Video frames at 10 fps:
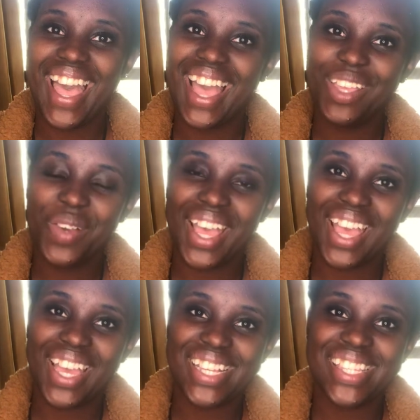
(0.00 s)
Hi, you
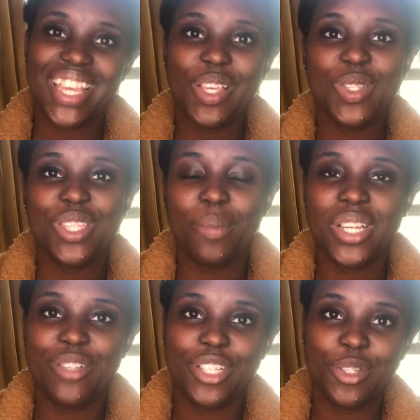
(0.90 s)
guys. Thank you so
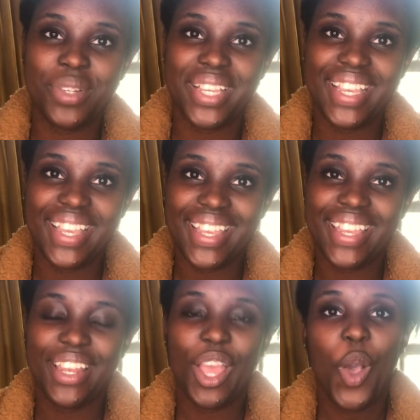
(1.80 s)
much for tuning
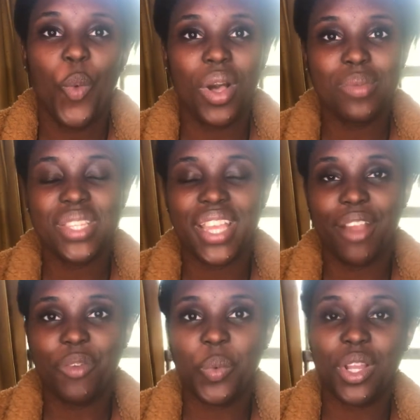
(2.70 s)
in. Welcome to
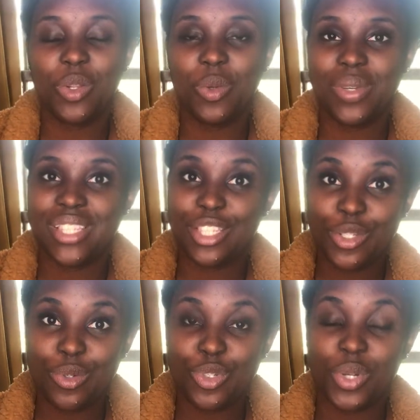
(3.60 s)
everyone who is
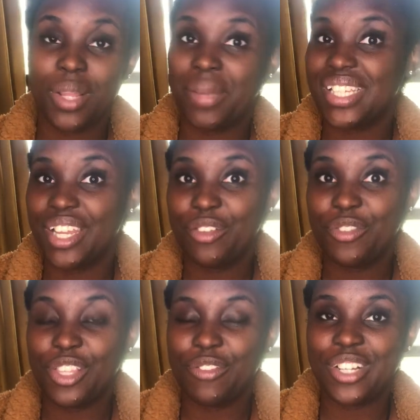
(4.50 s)
new joining my channel
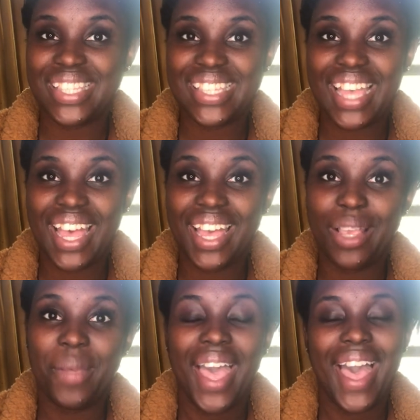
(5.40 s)
for the first
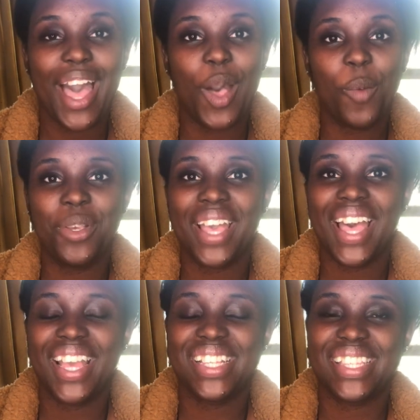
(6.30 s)
time. I hope you
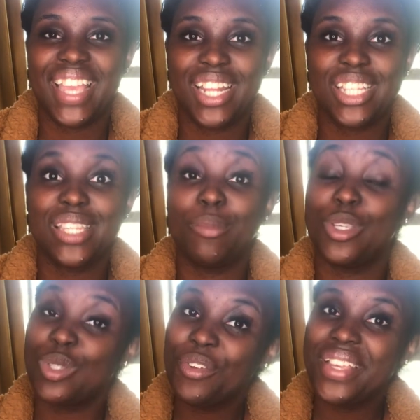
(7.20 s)
guys gain some
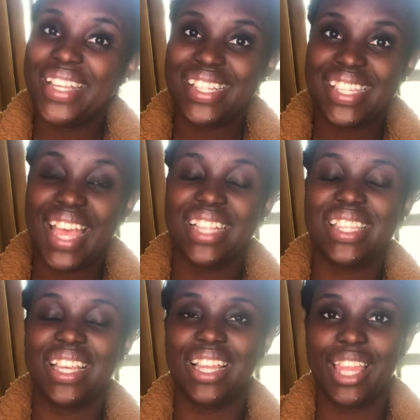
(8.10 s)
useful insights
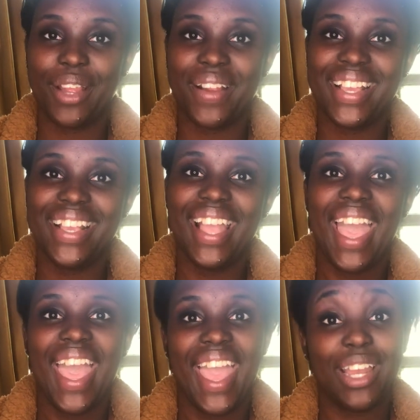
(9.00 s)
and clarity.
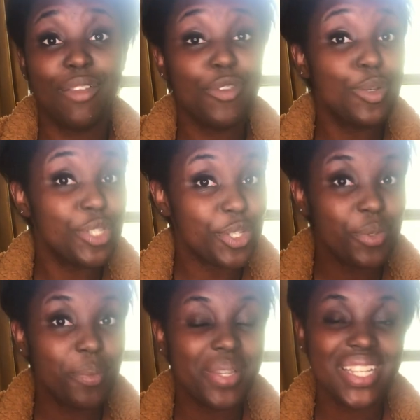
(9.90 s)
And if you
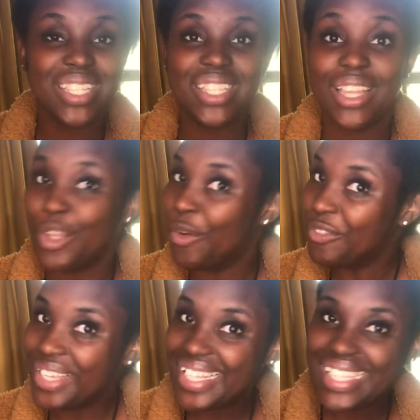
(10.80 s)
do, please don't
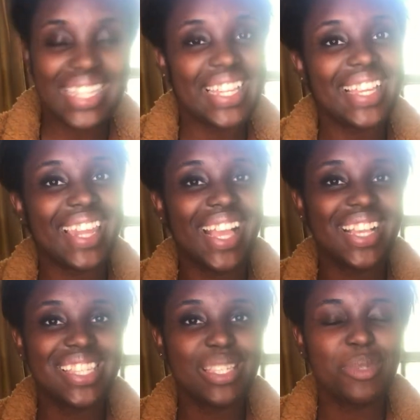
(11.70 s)
forget to click like
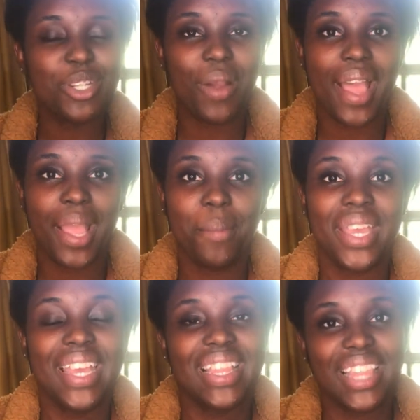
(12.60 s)
and subscribe.
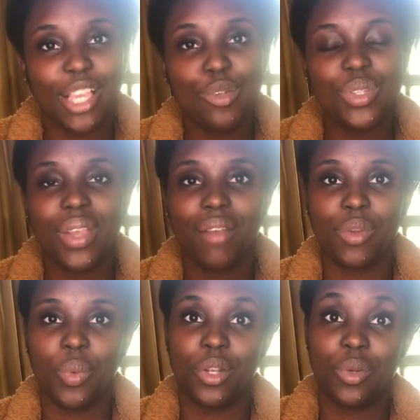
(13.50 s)
Thank you to
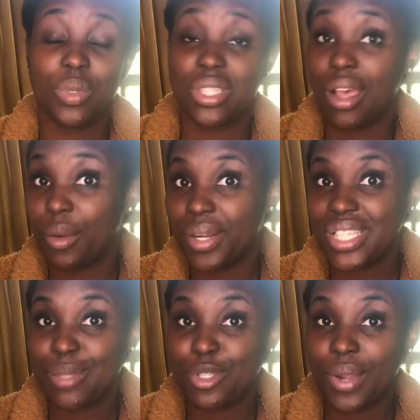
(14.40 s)
everyone who is already
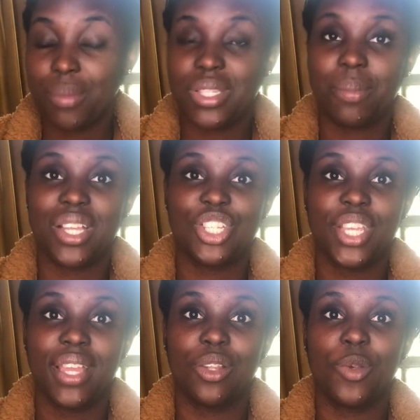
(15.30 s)
subscribed to my
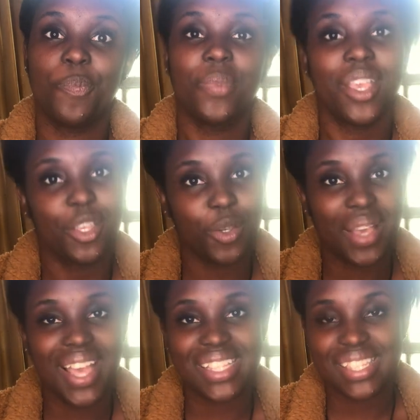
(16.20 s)
channel. You
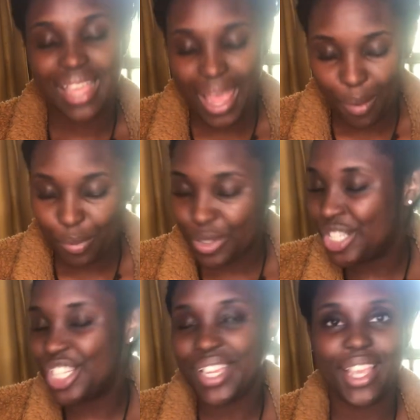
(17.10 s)
guys, I
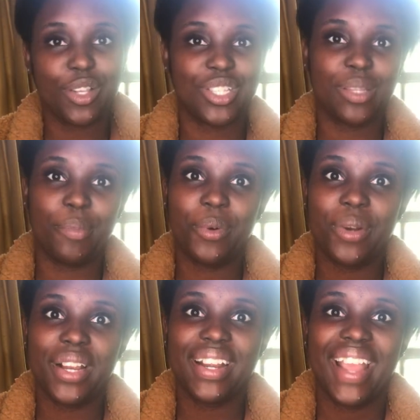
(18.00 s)
appreciate your
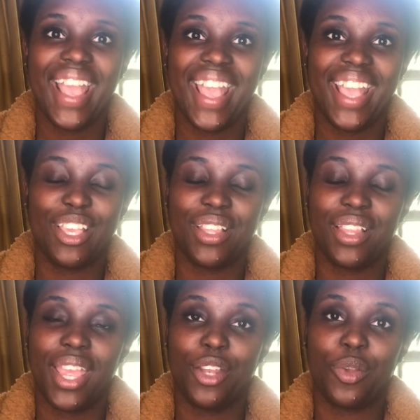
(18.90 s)
support
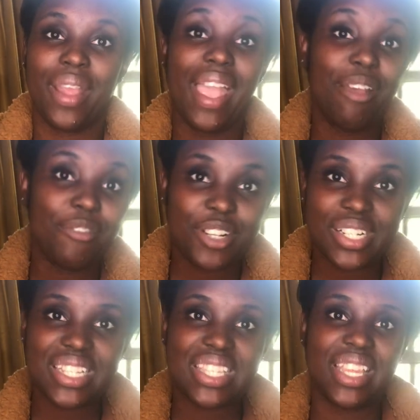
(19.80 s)
and your
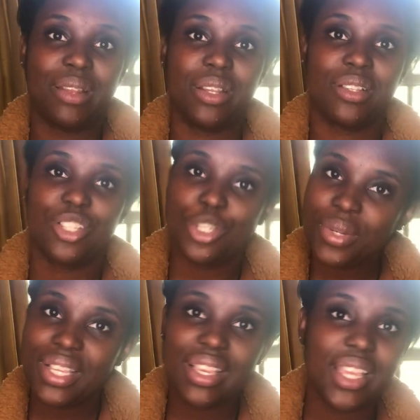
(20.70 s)
efforts in
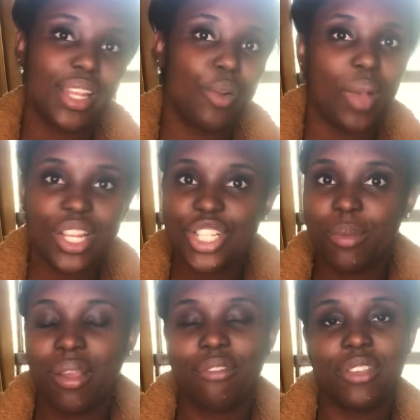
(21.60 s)
tuning in, watching
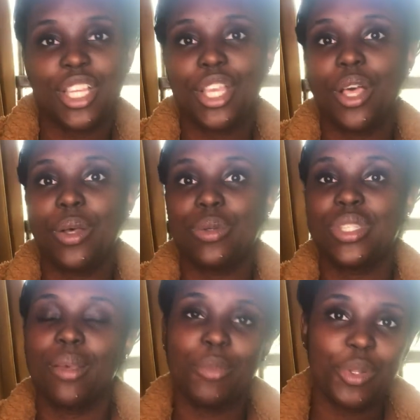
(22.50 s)
my videos,
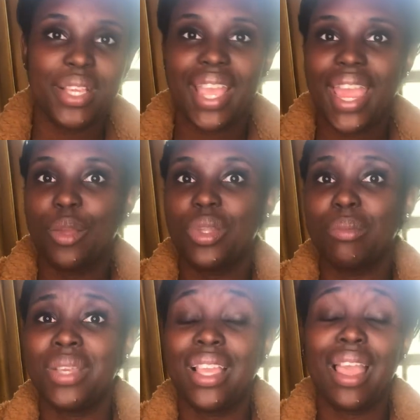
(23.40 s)
communicating with
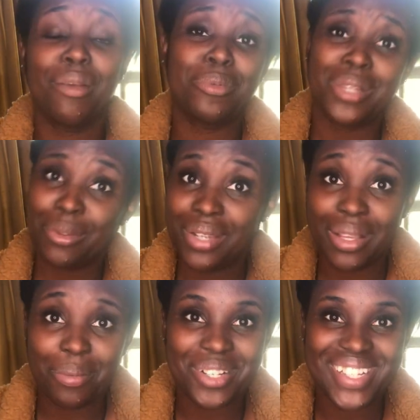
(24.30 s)
me. I really
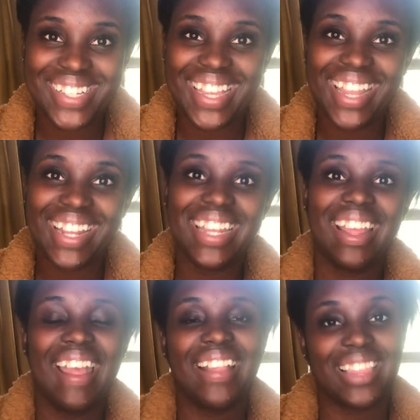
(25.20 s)
appreciate it.
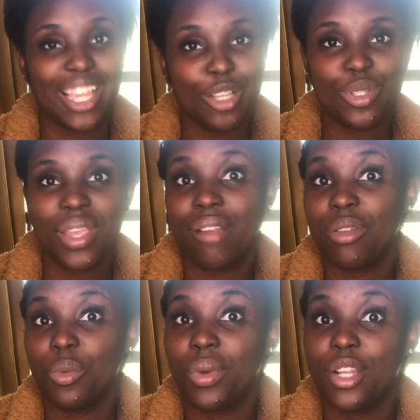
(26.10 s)
Thank you to
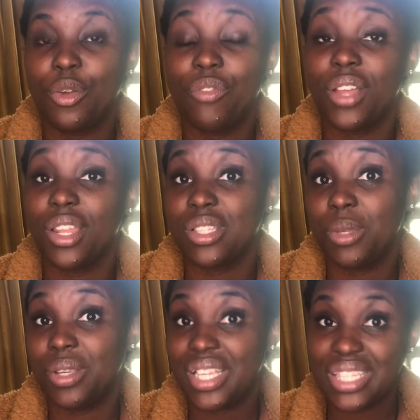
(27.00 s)
everyone who follows me
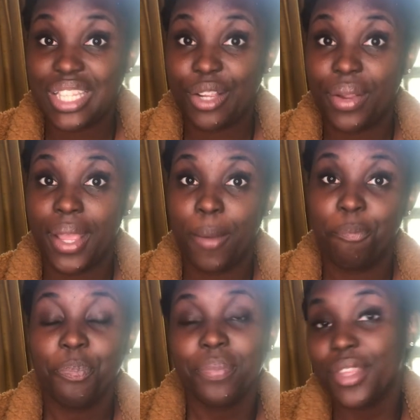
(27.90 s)
on Instagram.
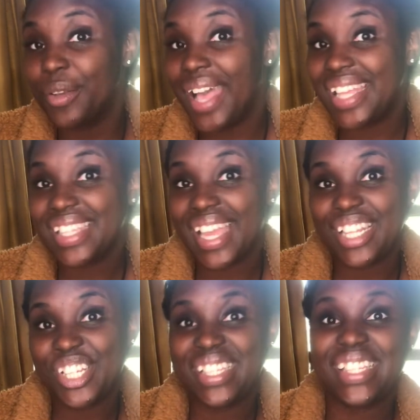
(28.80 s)
You guys got a
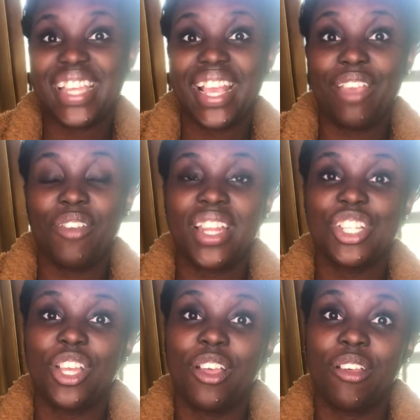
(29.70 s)
chance to take
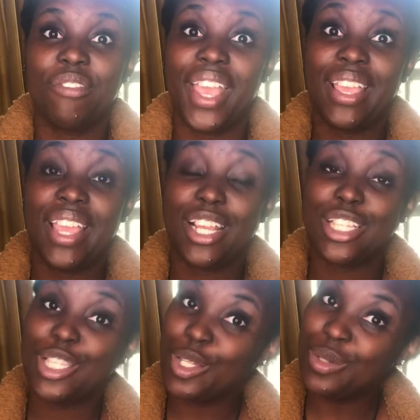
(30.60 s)
advantage of a
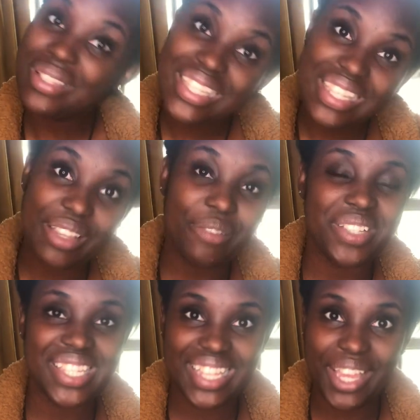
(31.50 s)
exclusive
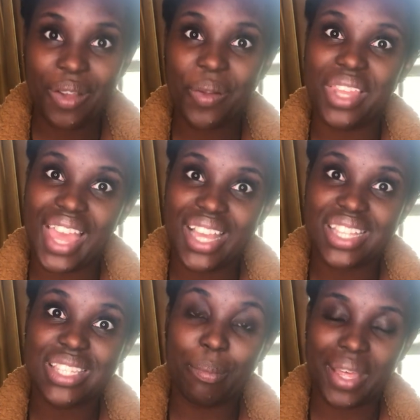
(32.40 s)
sale
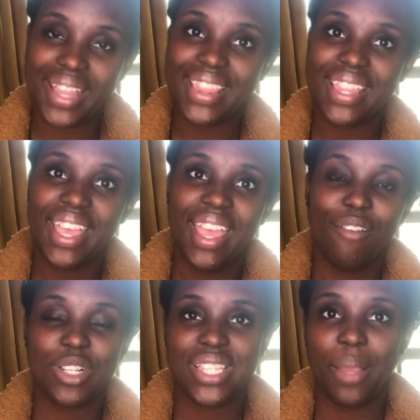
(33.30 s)
last month
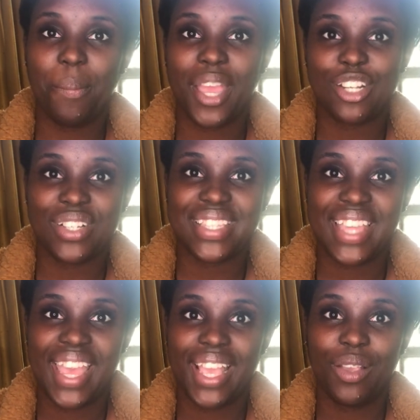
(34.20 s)
for St. Patrick's
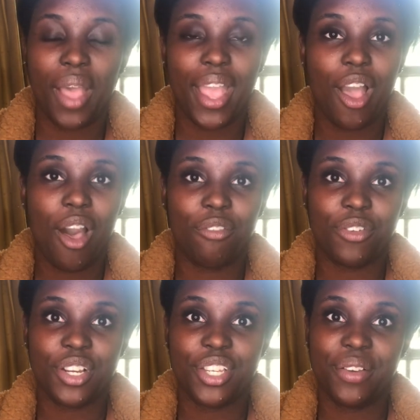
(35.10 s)
Day. I
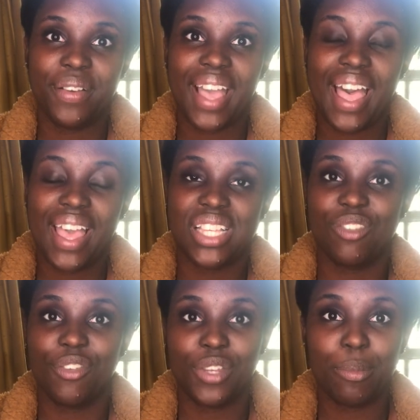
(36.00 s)
offered you guys
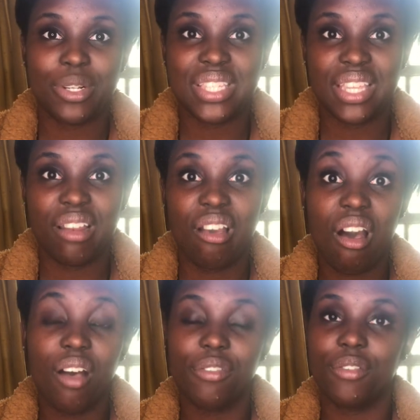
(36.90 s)
50%
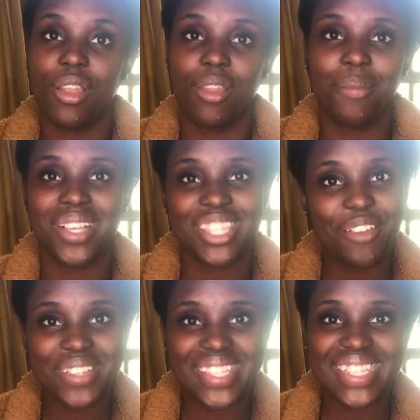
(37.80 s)
off of all of my
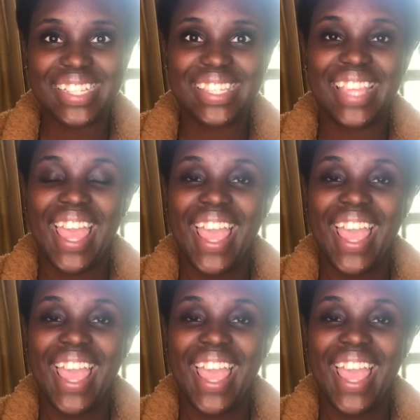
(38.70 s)
services.